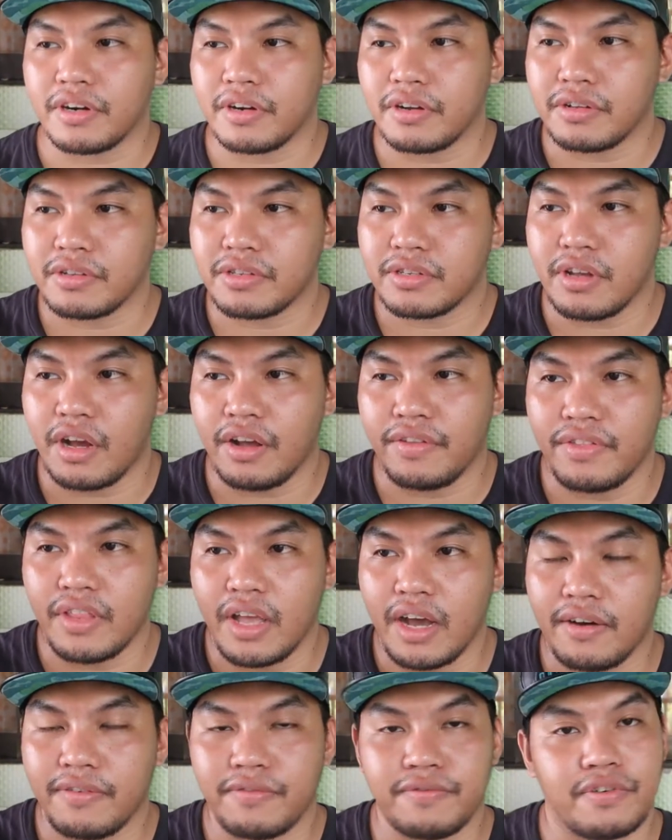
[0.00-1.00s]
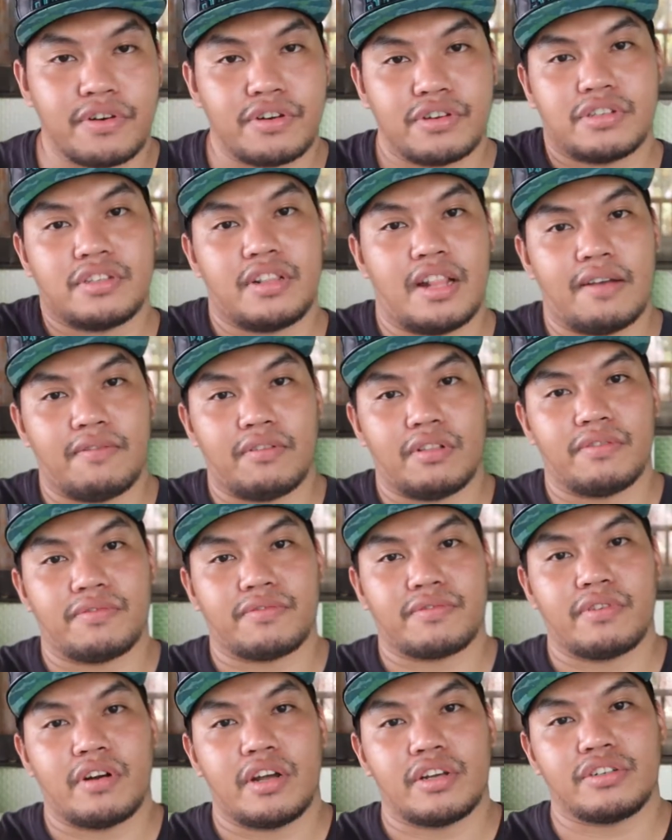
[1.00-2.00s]
girls on the first level of
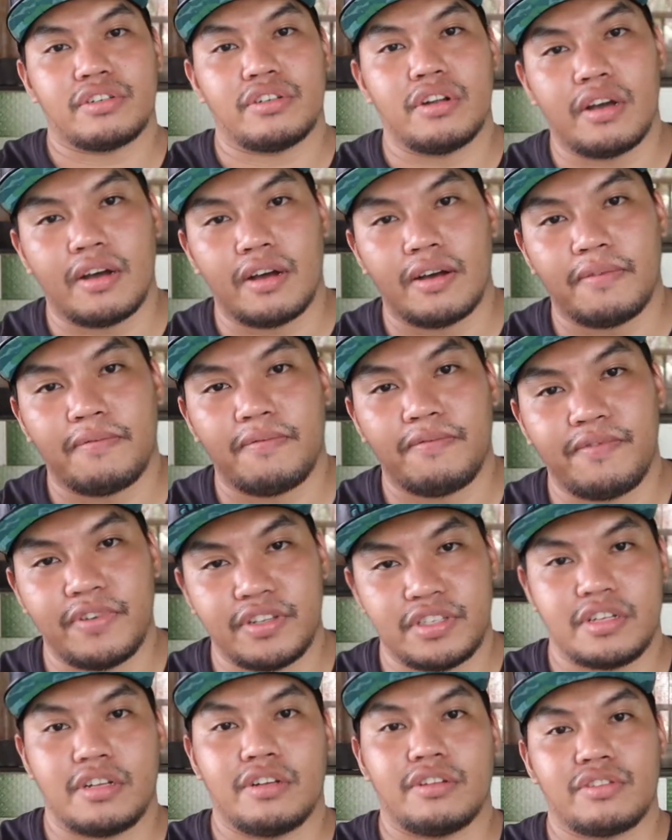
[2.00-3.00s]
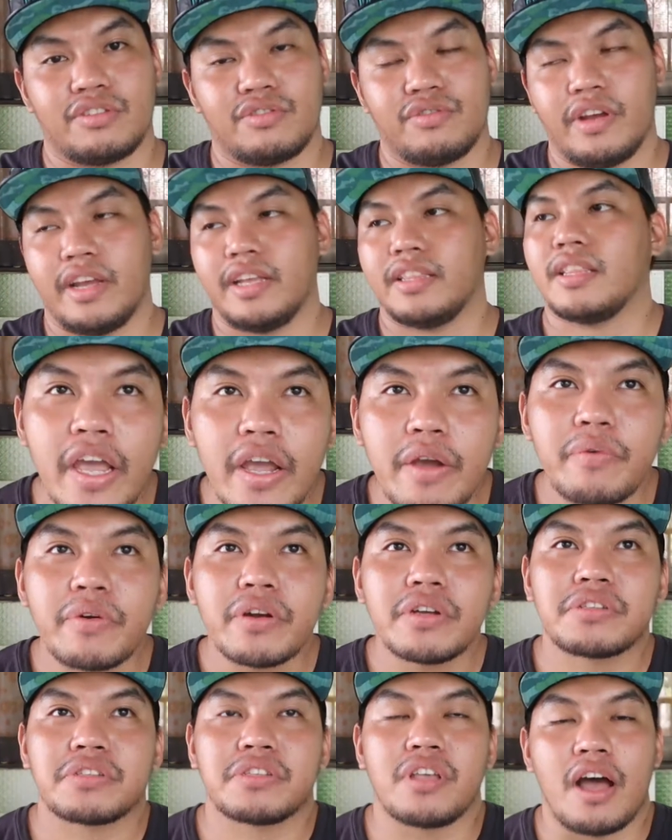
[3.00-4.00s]
crush the physical trait there
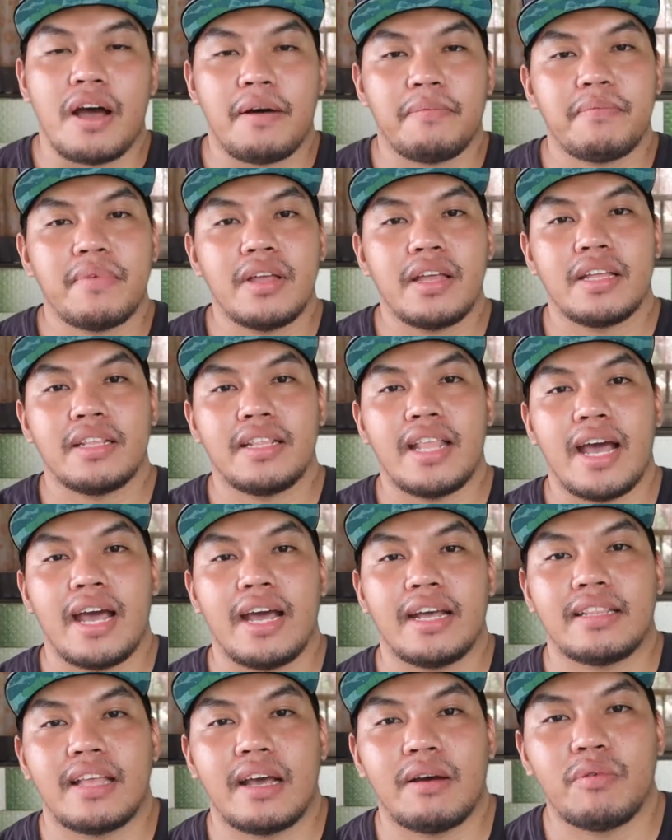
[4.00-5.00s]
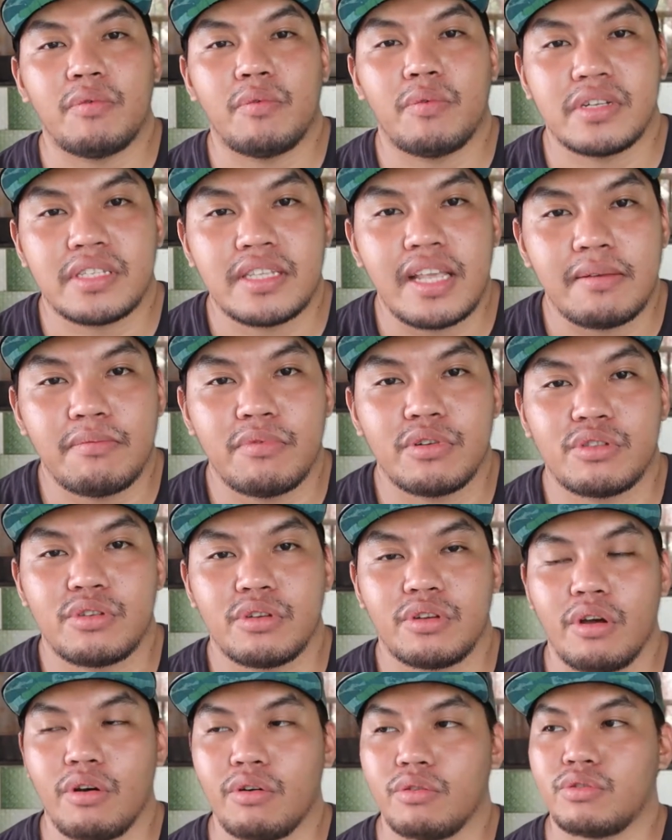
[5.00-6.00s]
were some that was able
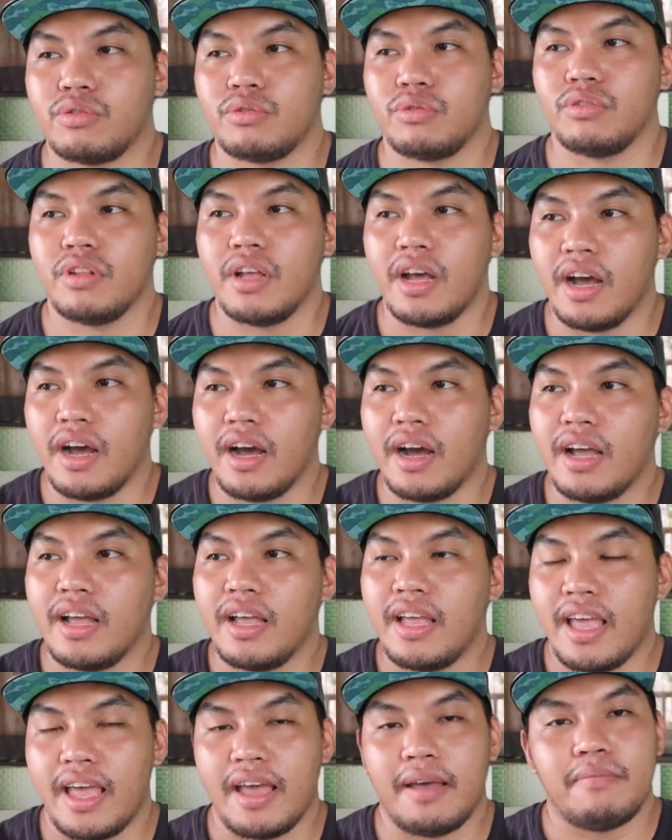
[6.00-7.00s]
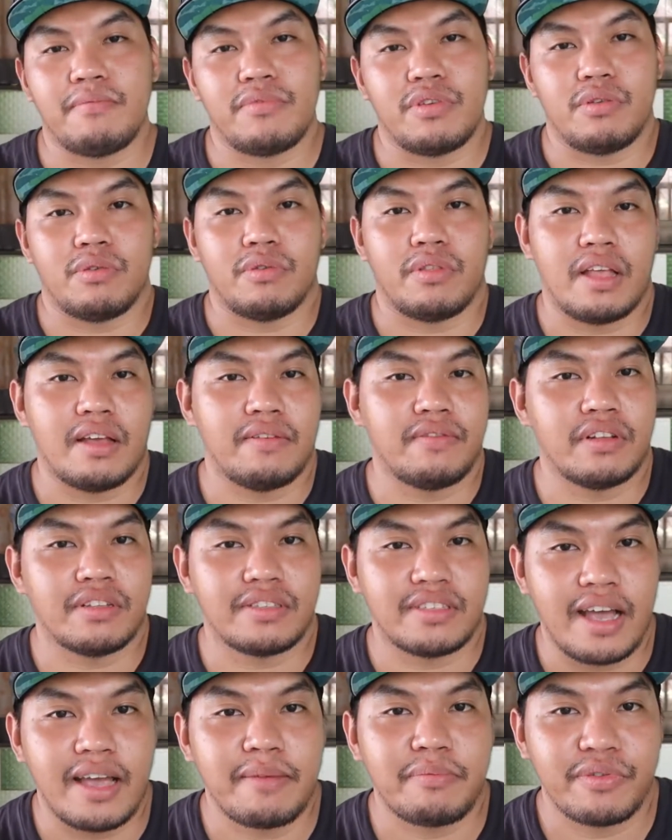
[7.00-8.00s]
to go to the MU level
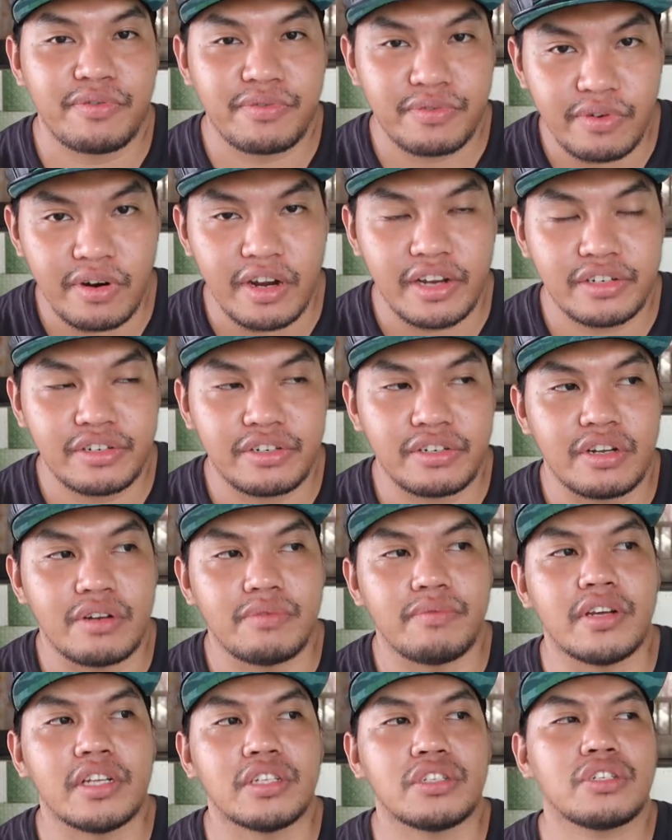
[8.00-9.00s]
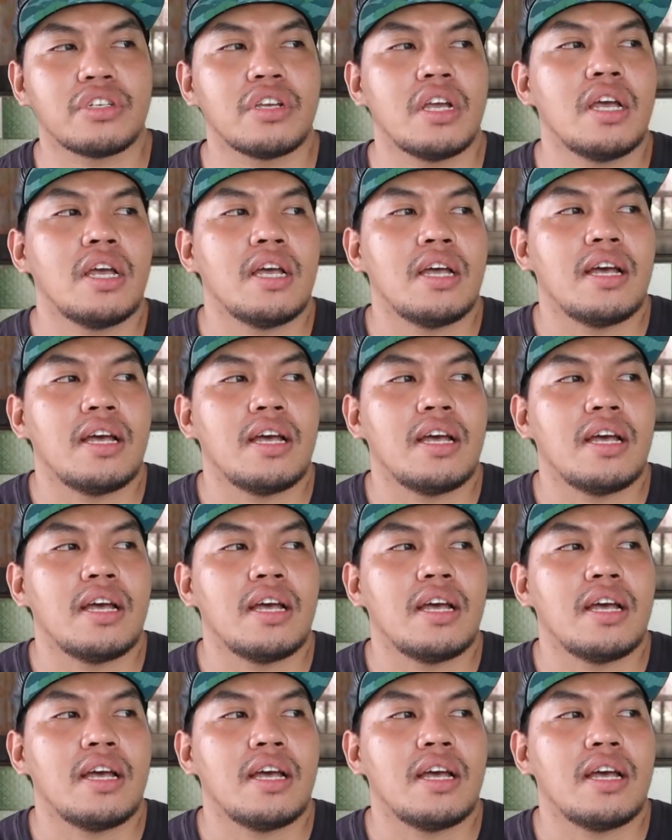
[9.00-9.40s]
type of crush in which